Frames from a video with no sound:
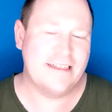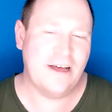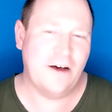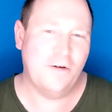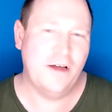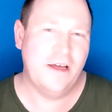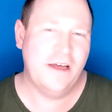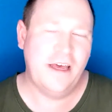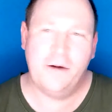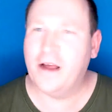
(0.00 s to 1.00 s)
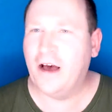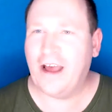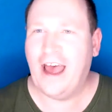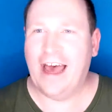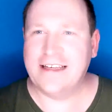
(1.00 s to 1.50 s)
So here we go,
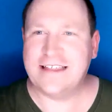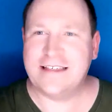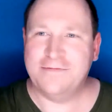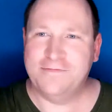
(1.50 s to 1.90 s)
guys.